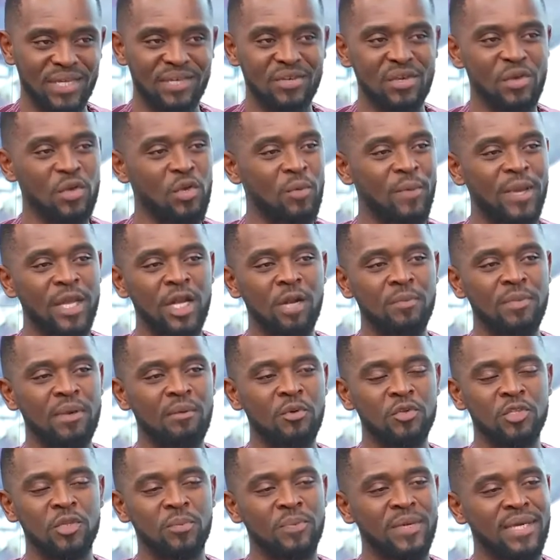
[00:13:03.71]
You may not be
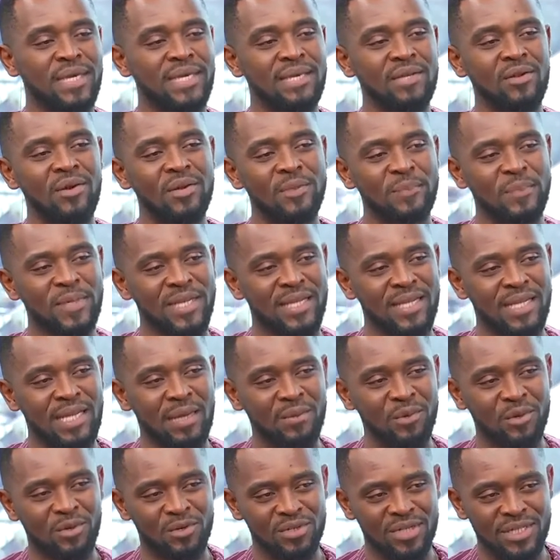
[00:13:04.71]
able to pick it
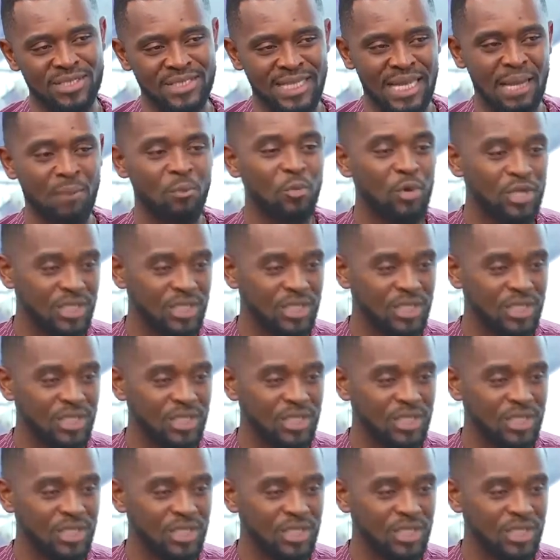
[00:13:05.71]
up all the time,